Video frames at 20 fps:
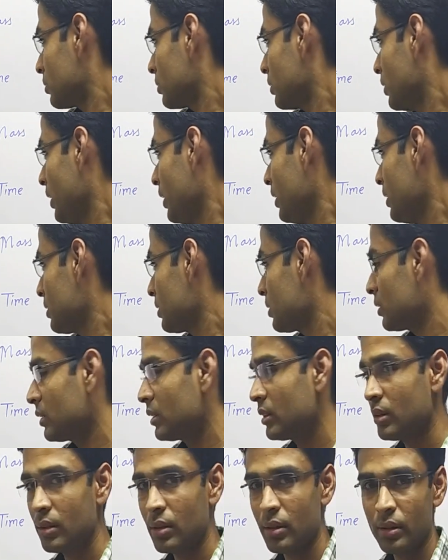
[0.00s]
things
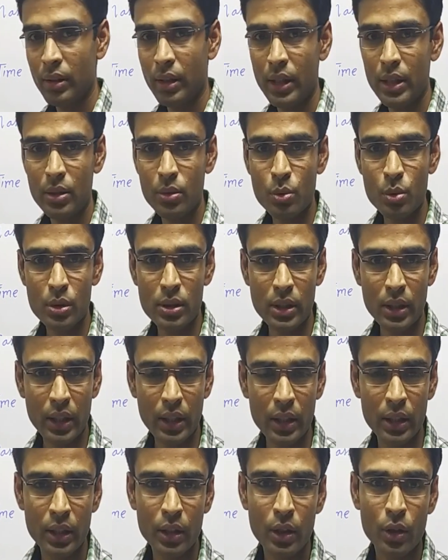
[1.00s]
and you
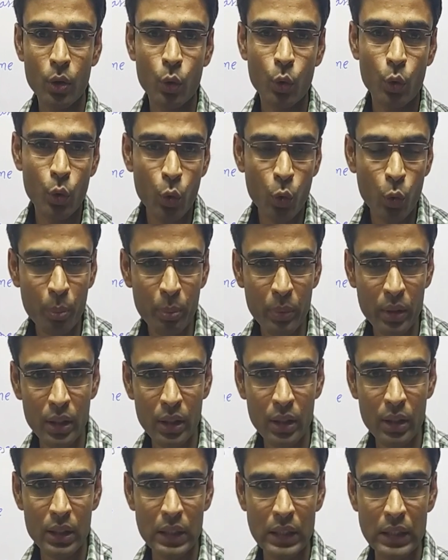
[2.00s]
say give
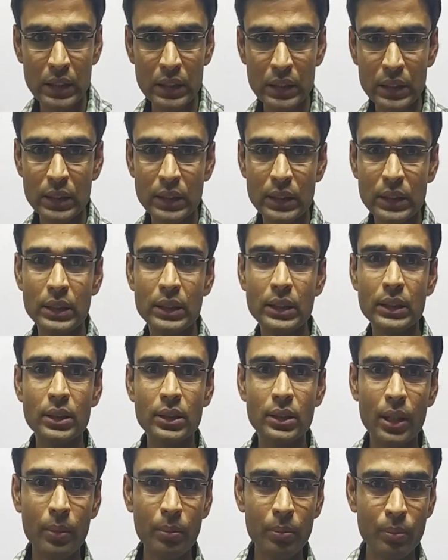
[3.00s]
me
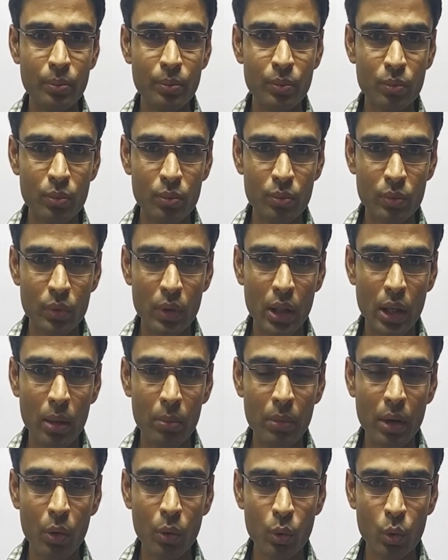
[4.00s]
some
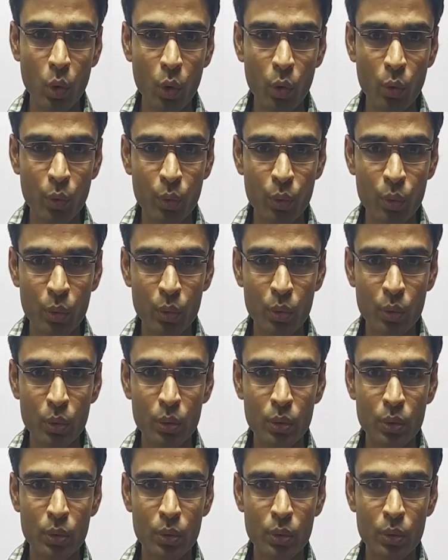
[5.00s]
amount of